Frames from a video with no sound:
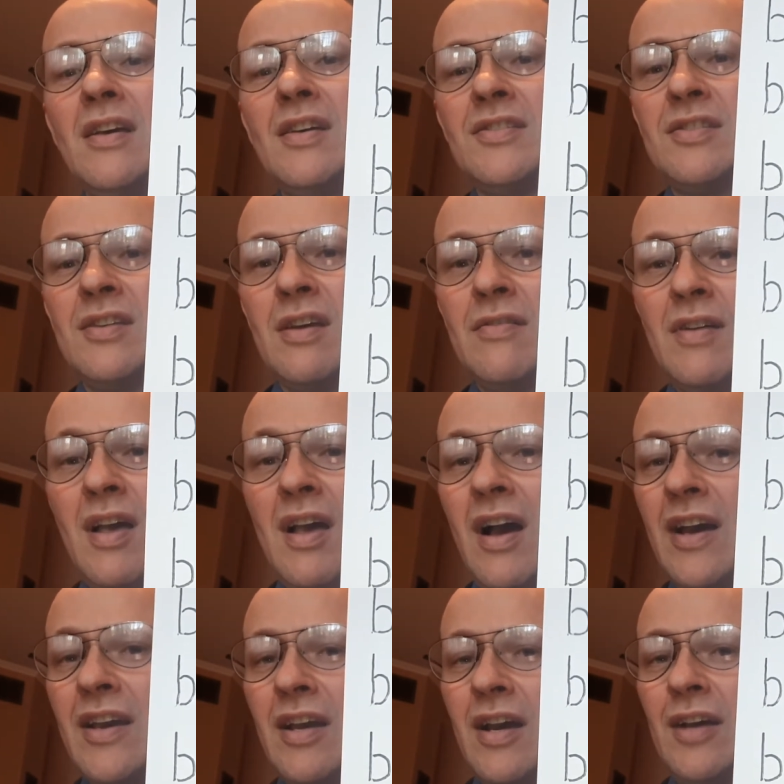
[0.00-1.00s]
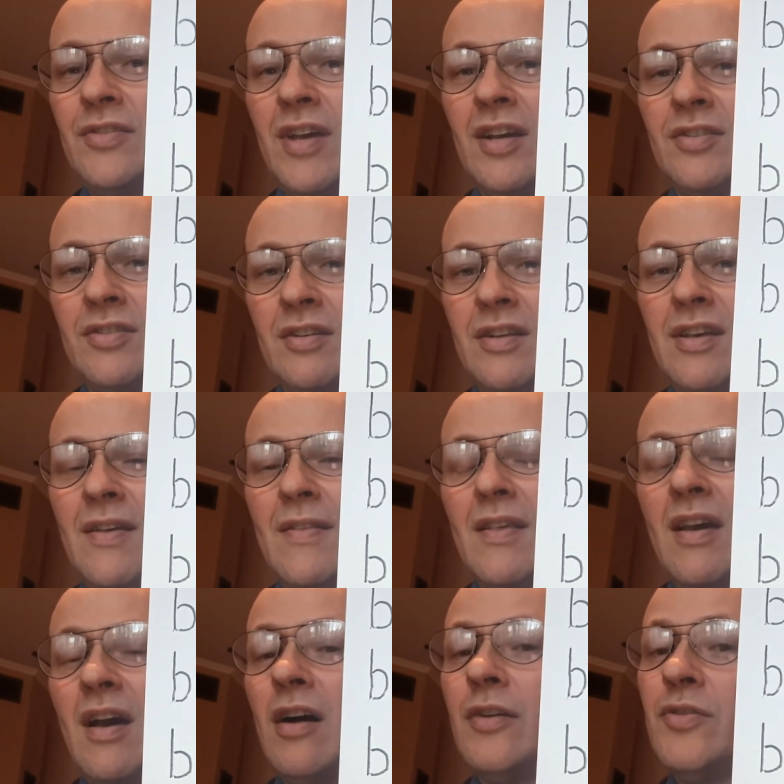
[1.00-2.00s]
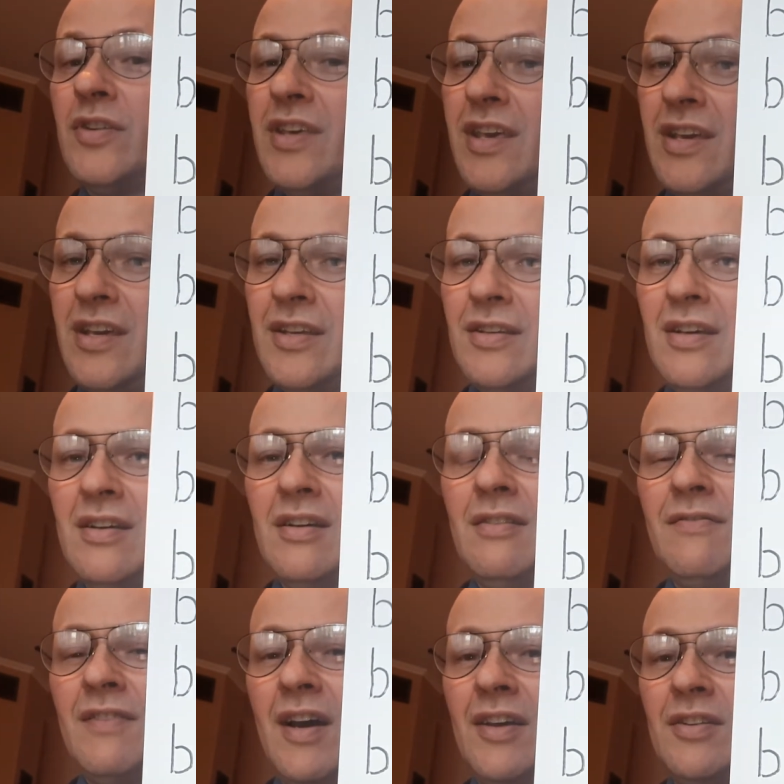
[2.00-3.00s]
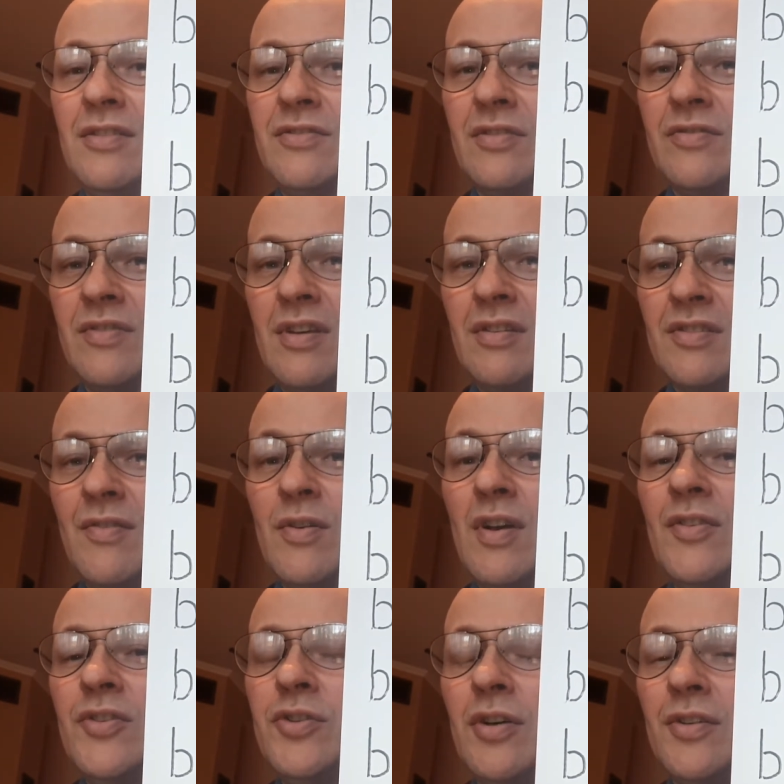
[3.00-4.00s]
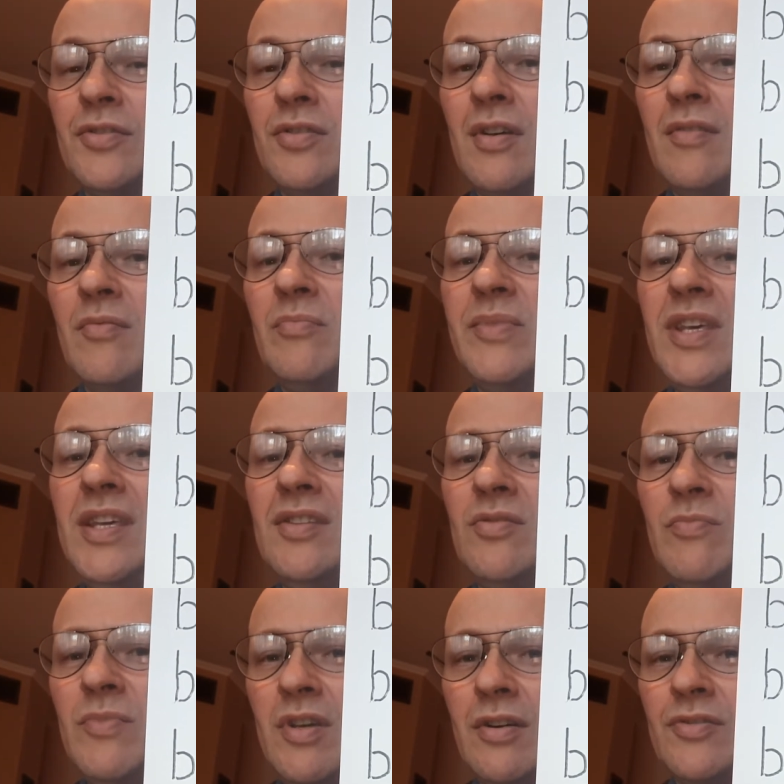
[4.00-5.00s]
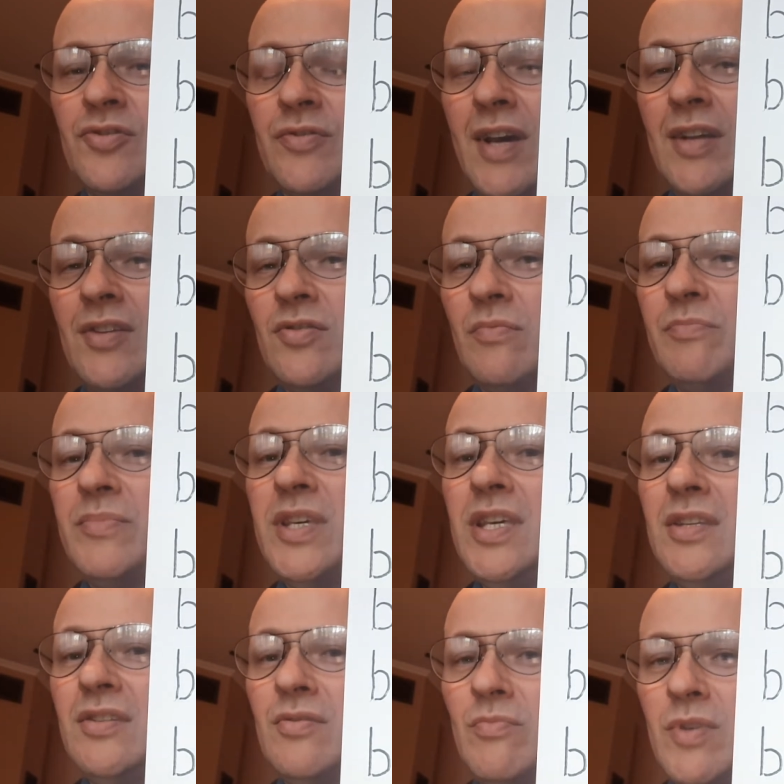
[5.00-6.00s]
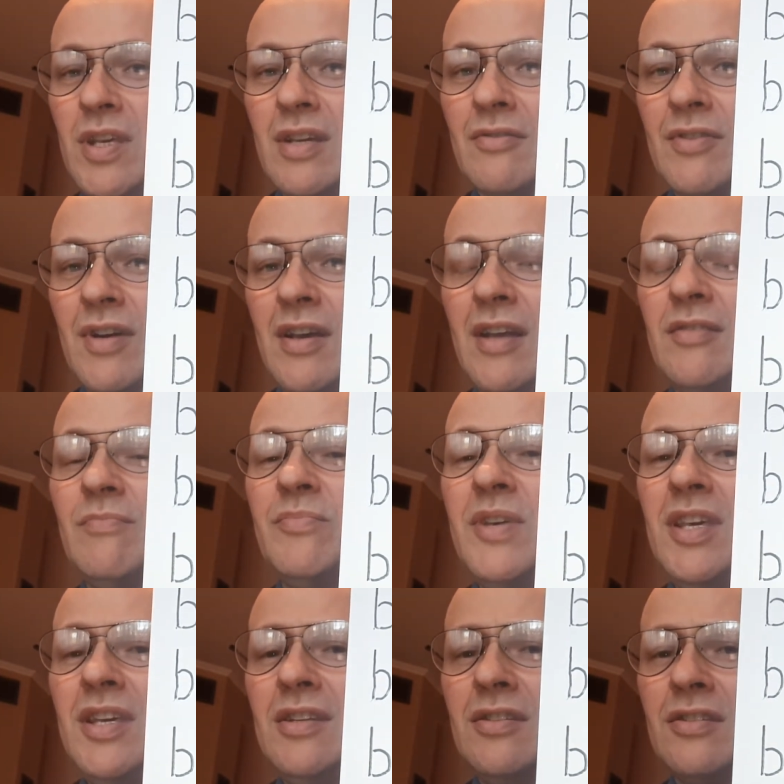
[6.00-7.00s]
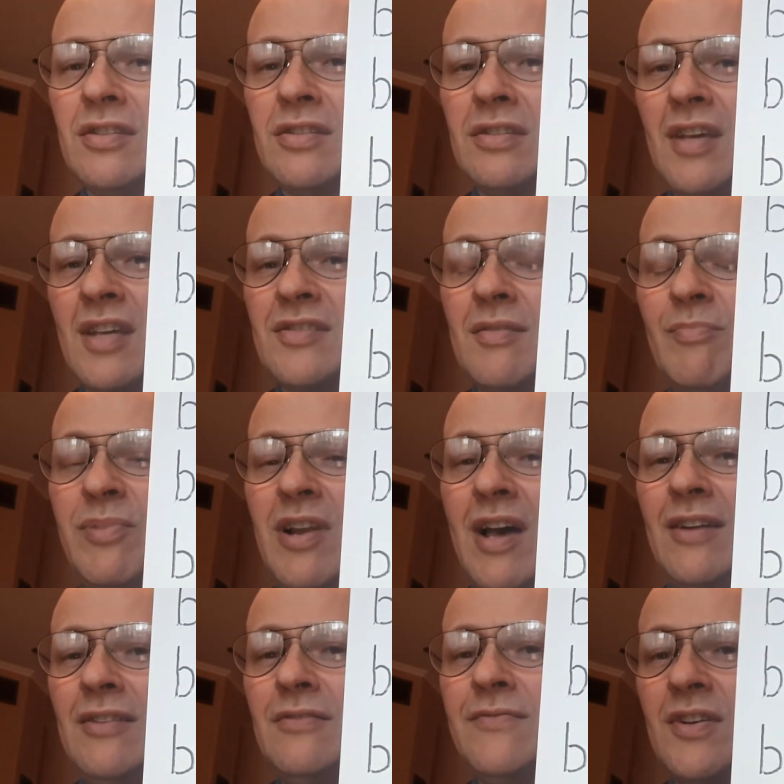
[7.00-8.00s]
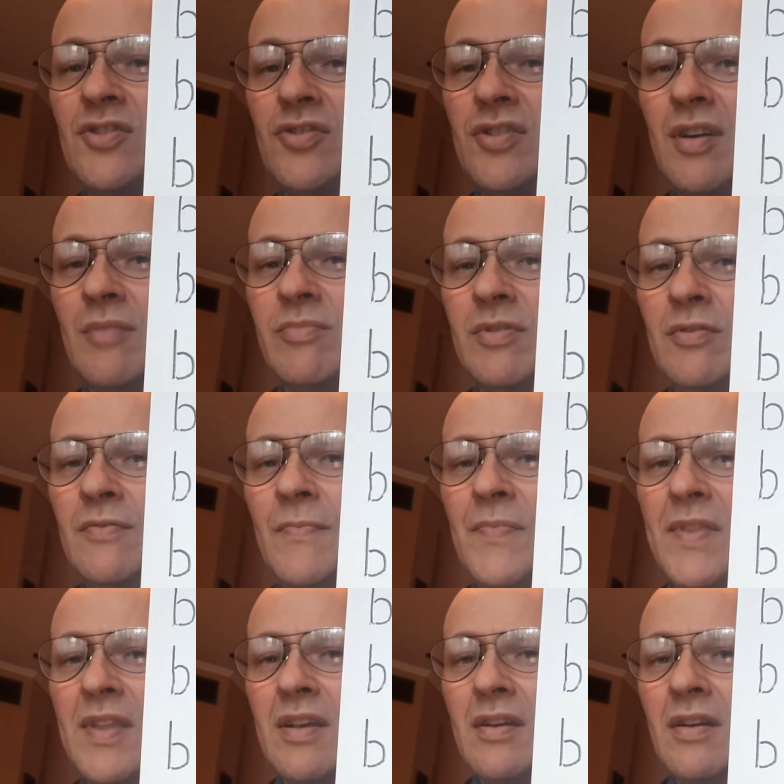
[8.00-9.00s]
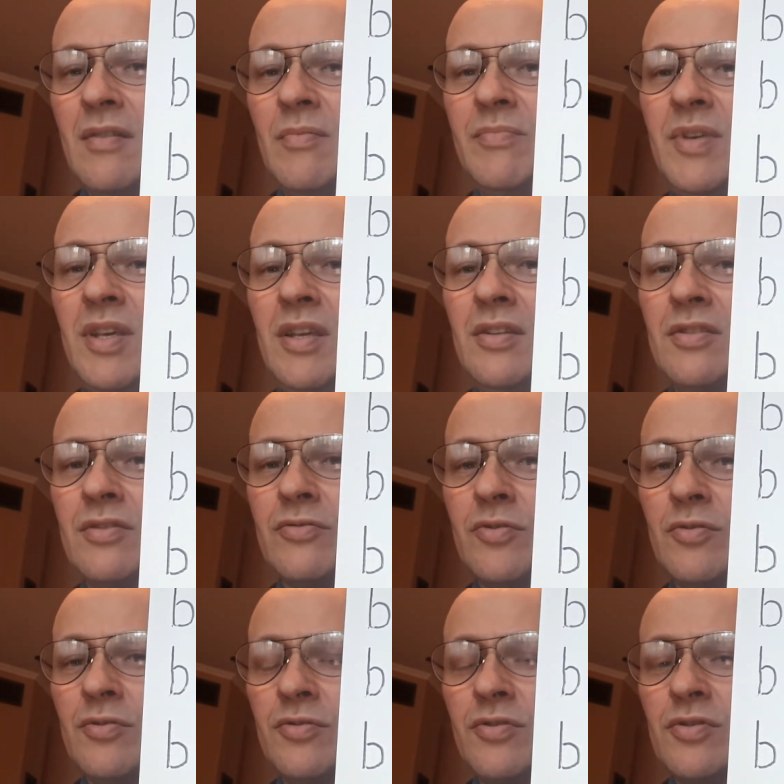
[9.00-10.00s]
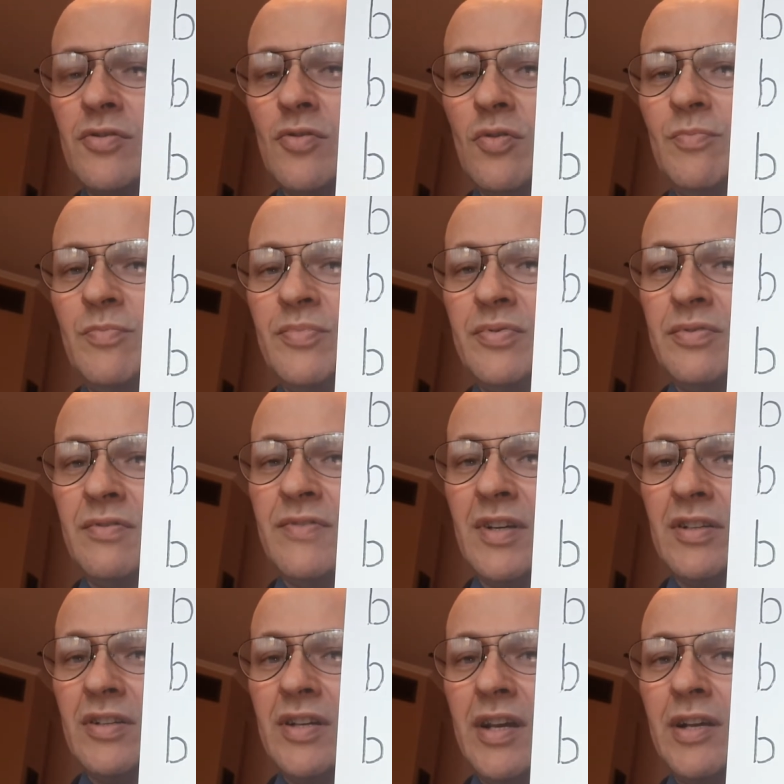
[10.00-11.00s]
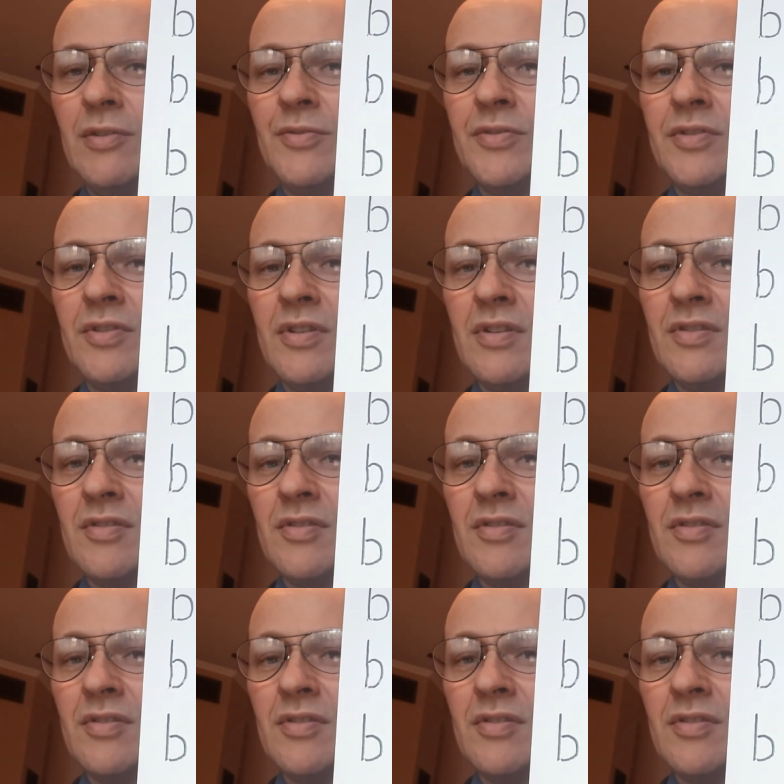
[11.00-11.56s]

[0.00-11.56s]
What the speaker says: So I can't actually, or you can, fight in the ring. So don't beat me or try to beat me, right? And beet as a plant vegetable, beetroot soup, very healthy.